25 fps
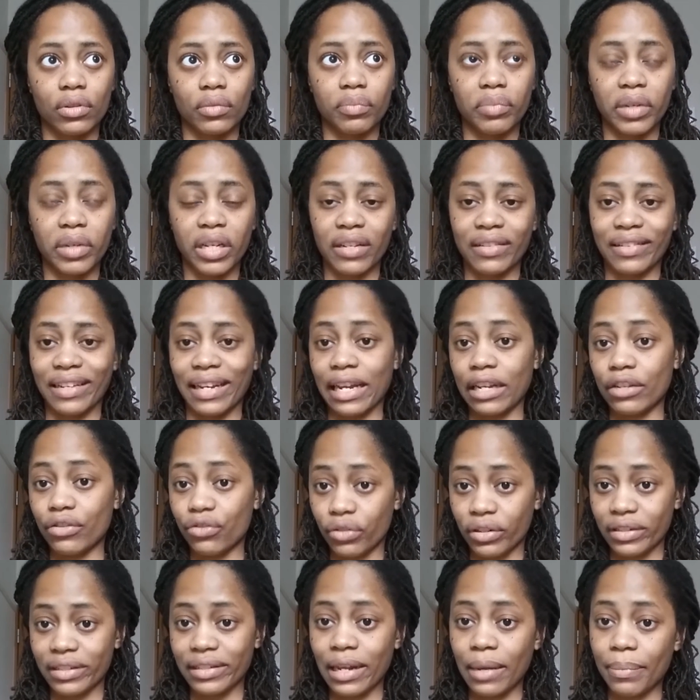because I can
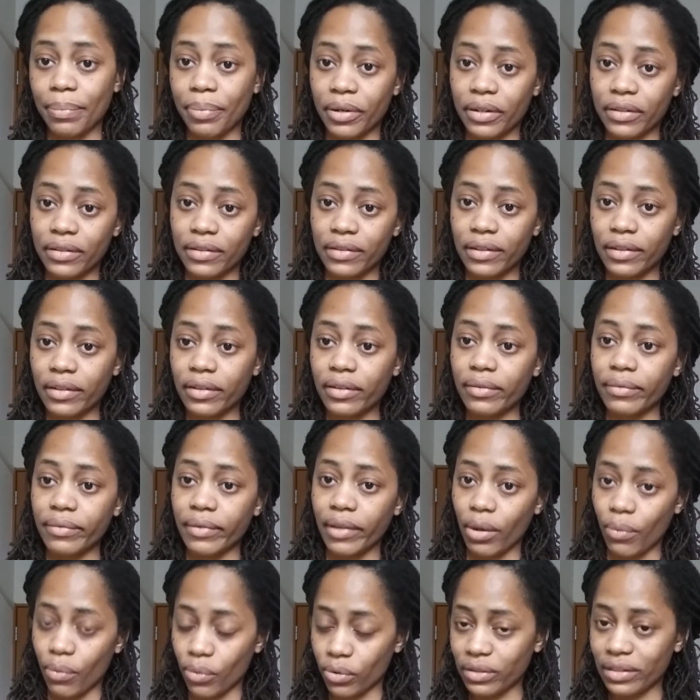trust that person.
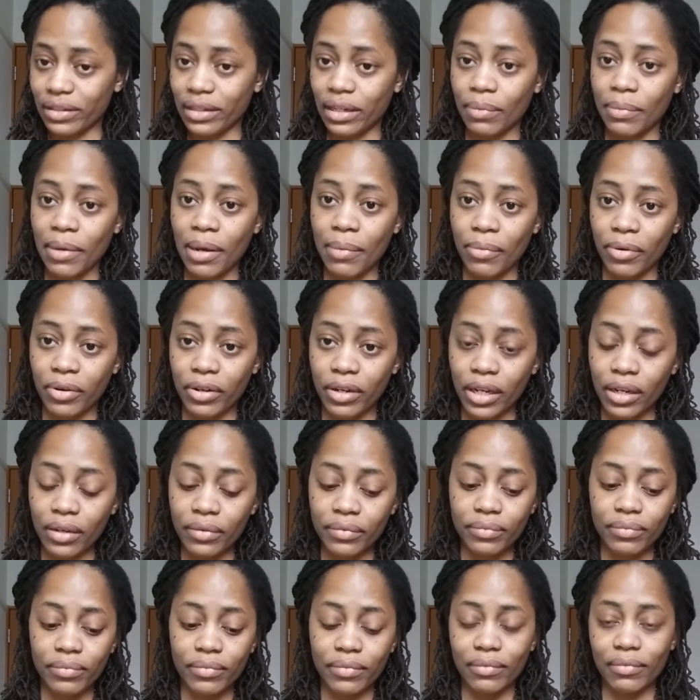They won't steal my money.
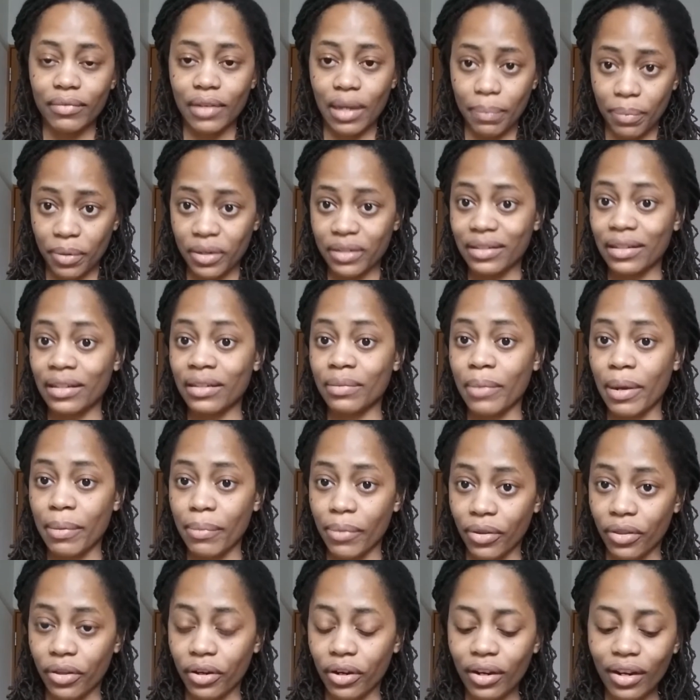That person is my
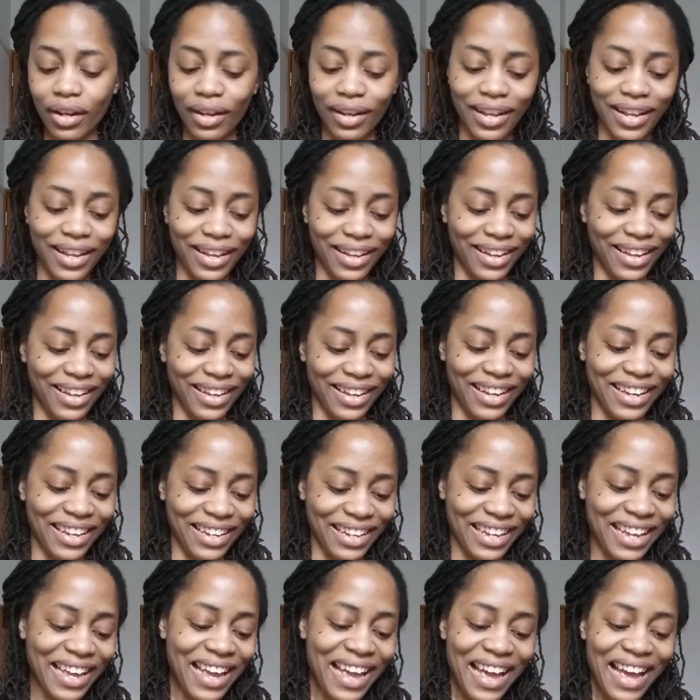mother.
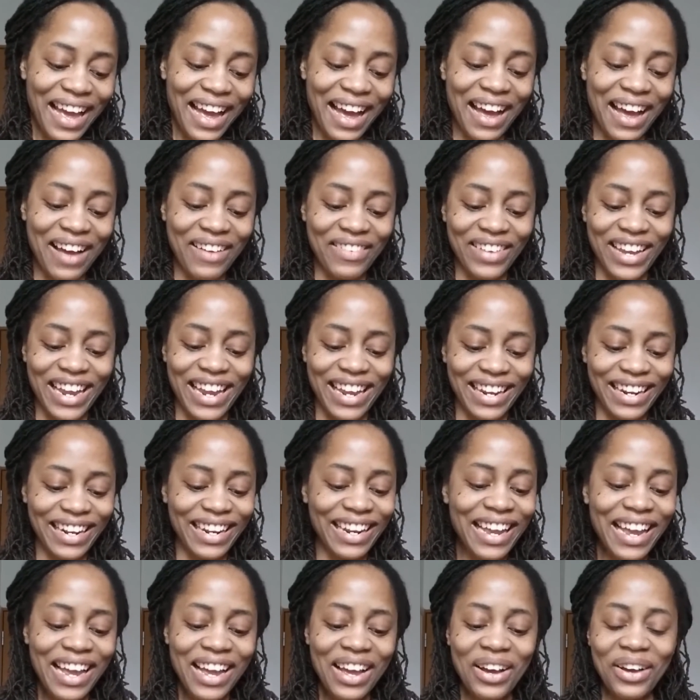I
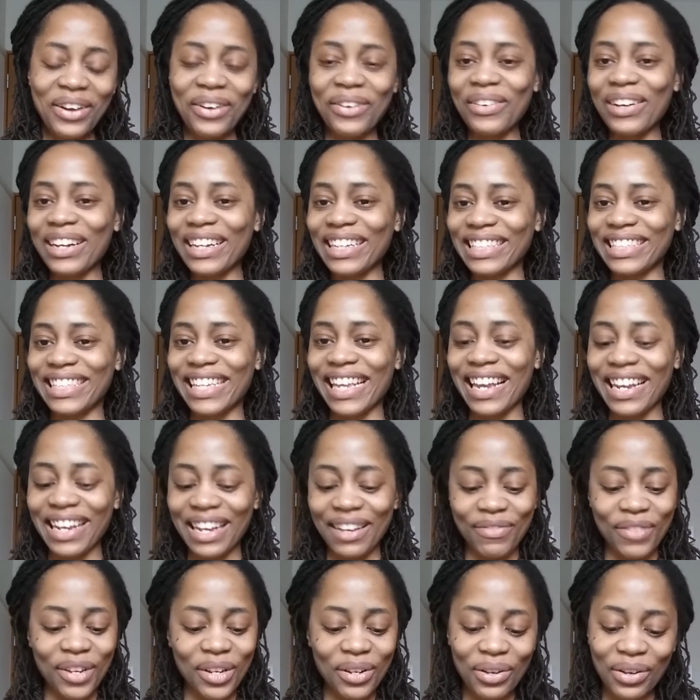mean, who else?
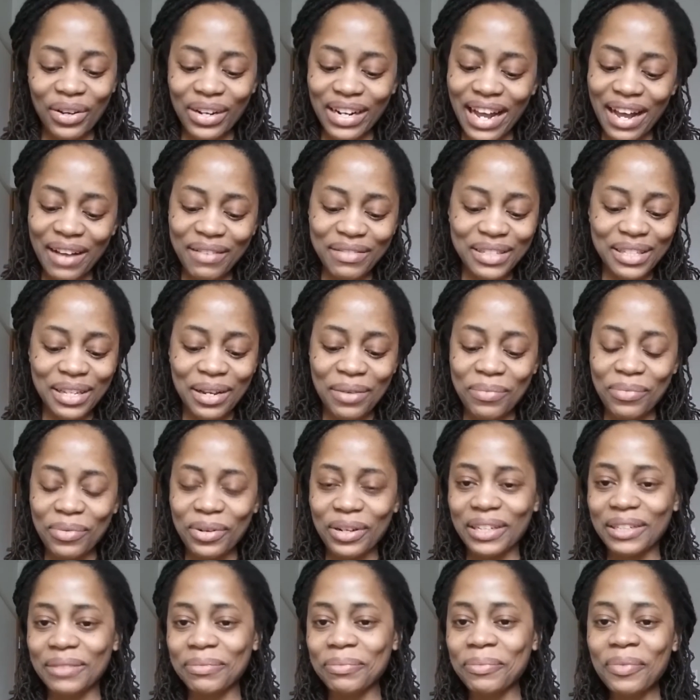If you don't have
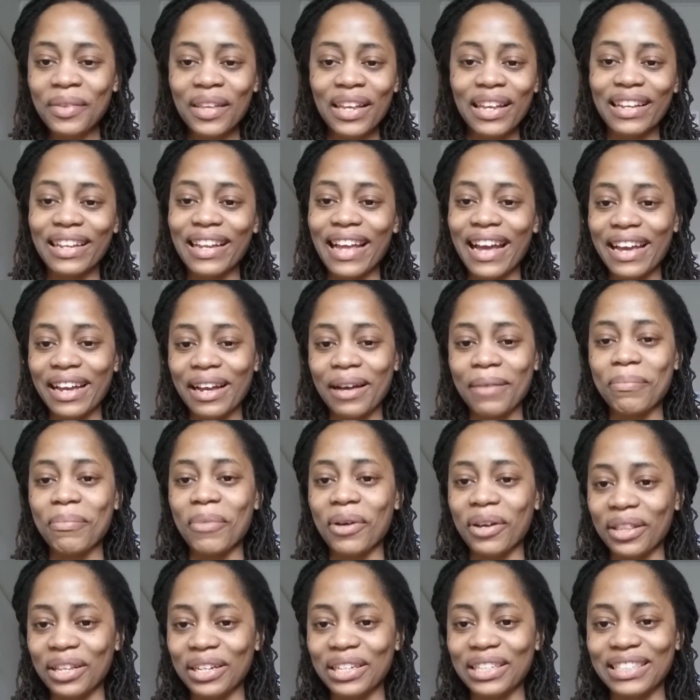someone like a
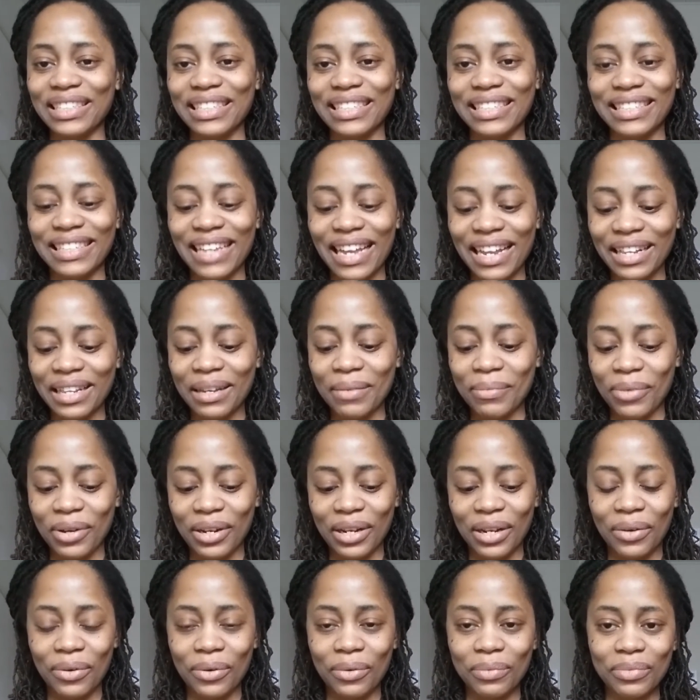mother to send the
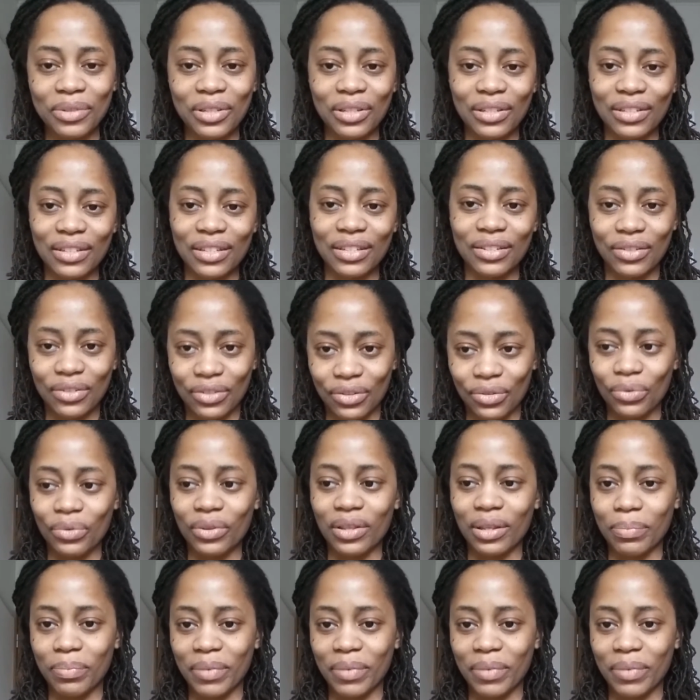money home to do the